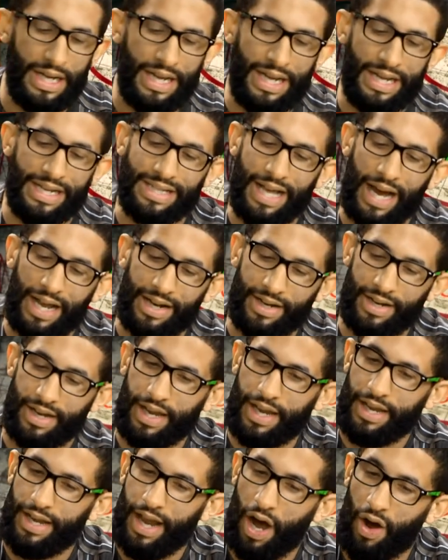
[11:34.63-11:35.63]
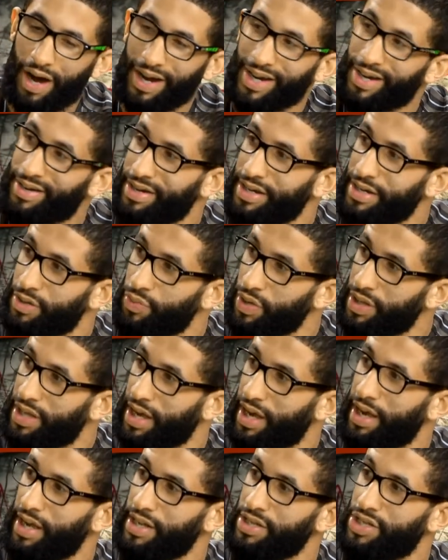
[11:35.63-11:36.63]
is that he now agreed with
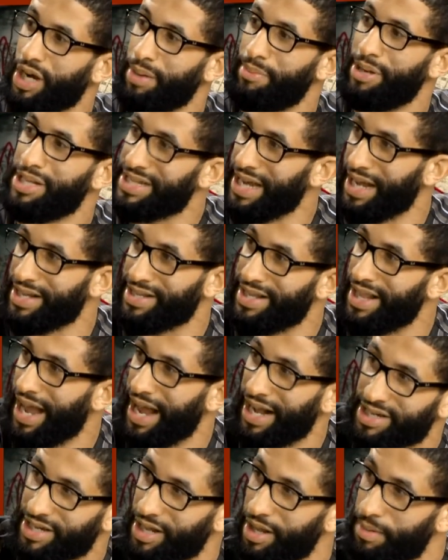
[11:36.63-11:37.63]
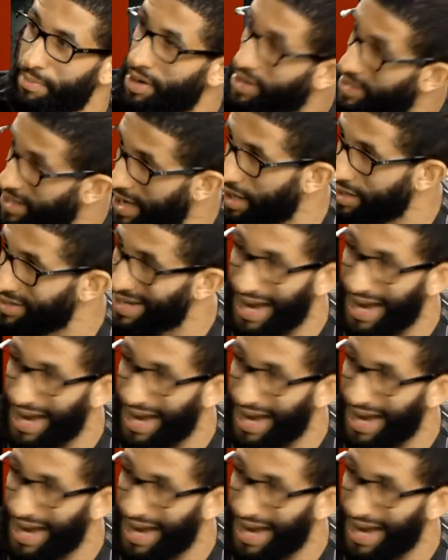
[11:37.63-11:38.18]
uh, German Chancellor Angela Merkel,